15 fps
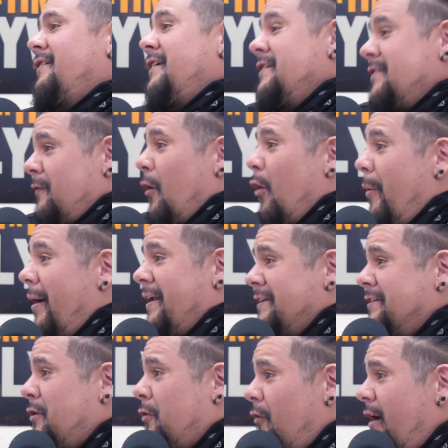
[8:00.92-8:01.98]
He's a robot and
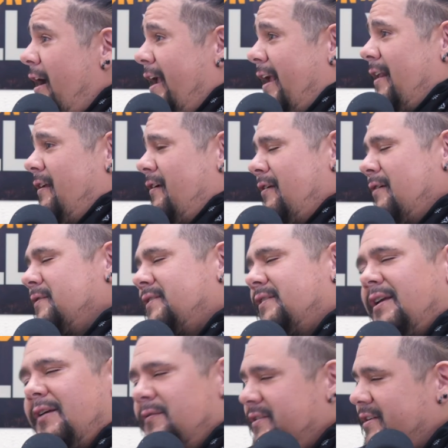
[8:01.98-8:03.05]
he's crying, dude.
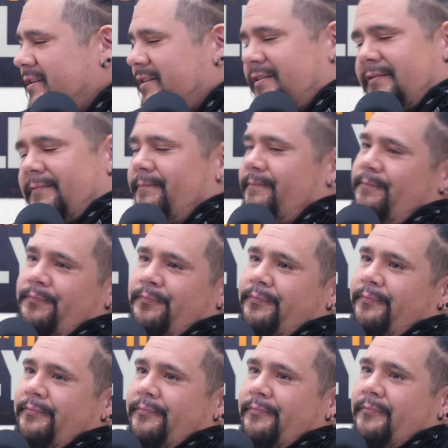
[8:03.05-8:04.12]
It was just.
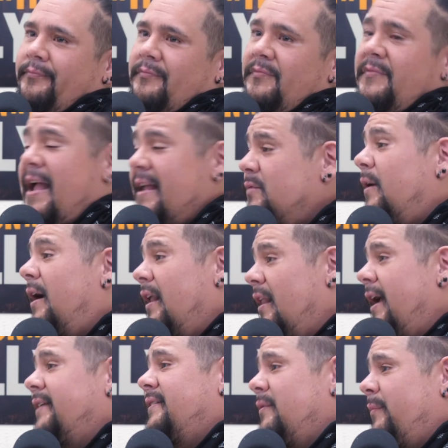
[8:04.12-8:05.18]
That's why I
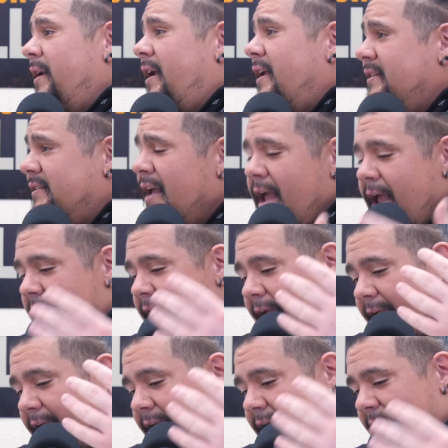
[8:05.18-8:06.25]
liked it, man. Because
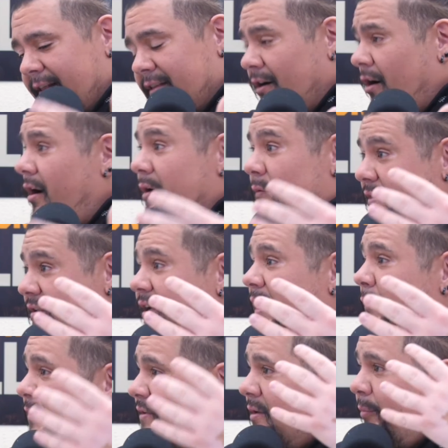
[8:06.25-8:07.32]
at the heart, it
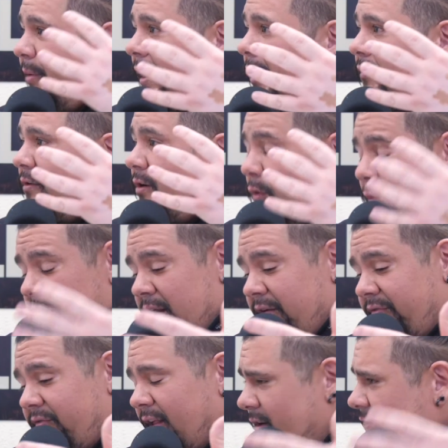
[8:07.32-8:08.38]
was about
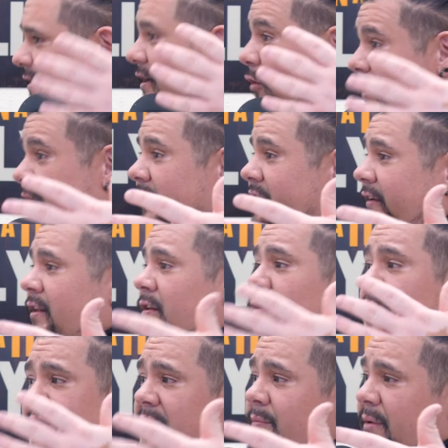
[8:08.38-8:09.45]
grief, like you said, grief and
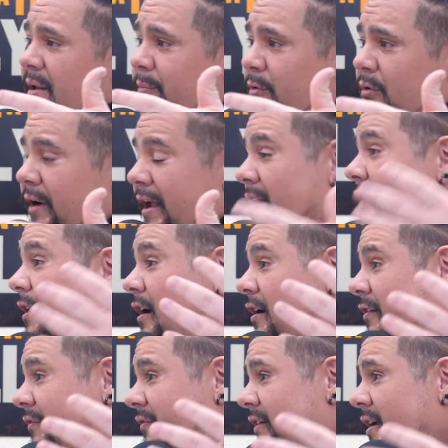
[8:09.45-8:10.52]
losing people and
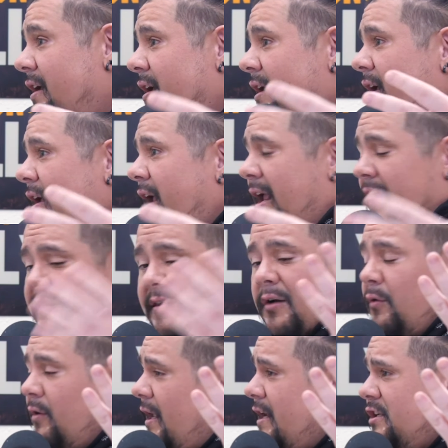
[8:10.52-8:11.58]
love, and
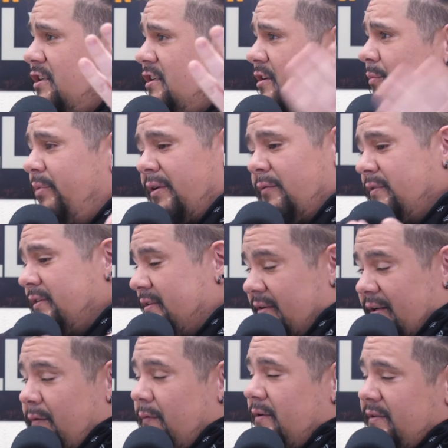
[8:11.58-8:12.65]
their relationship, and it
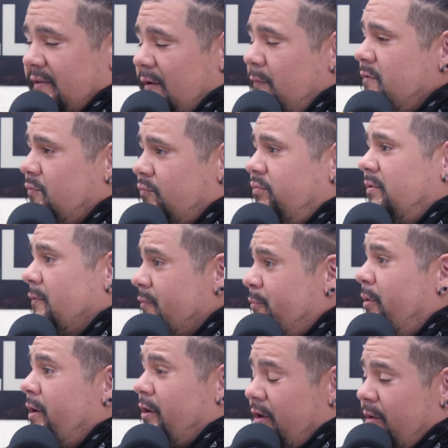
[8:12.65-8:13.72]
was
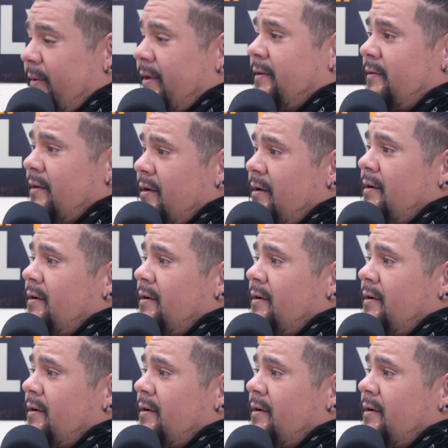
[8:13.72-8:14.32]
pretty good, man.